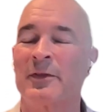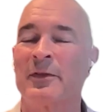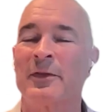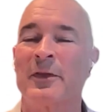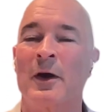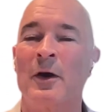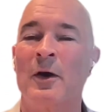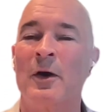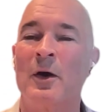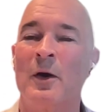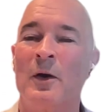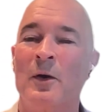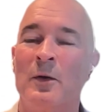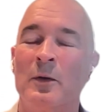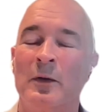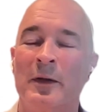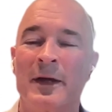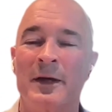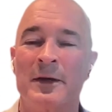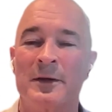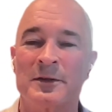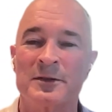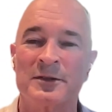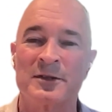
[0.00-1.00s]
the whole
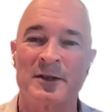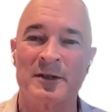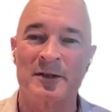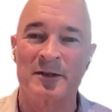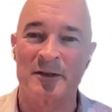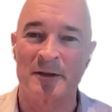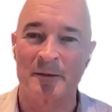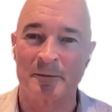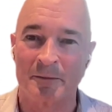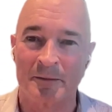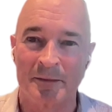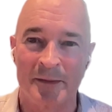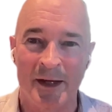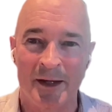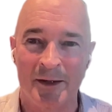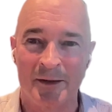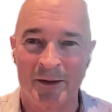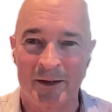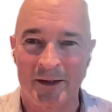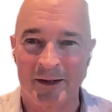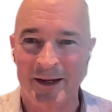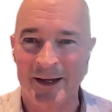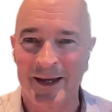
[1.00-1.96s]
health system and